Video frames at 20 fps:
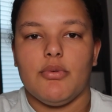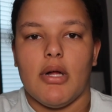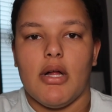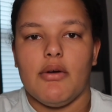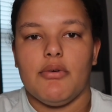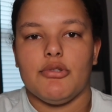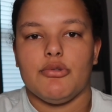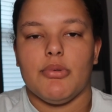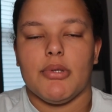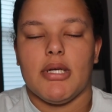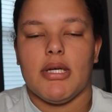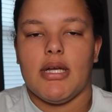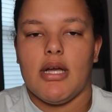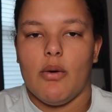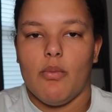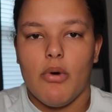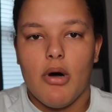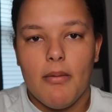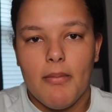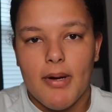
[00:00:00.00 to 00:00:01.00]
while I was working
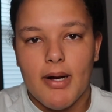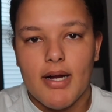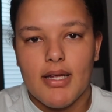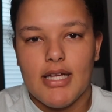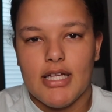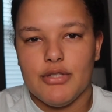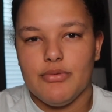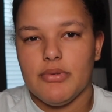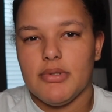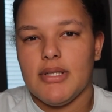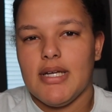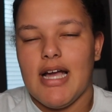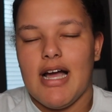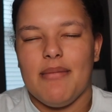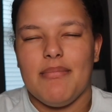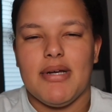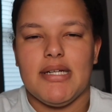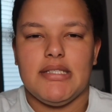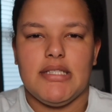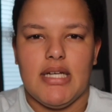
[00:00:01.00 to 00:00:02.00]
at Walmart, and that's really
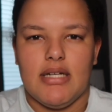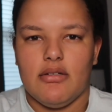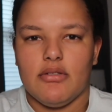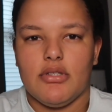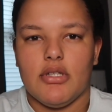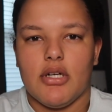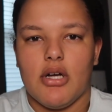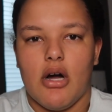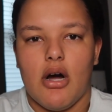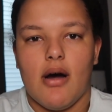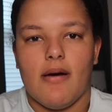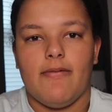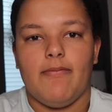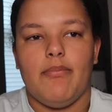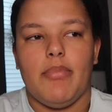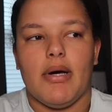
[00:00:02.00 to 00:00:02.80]
how my channel took off.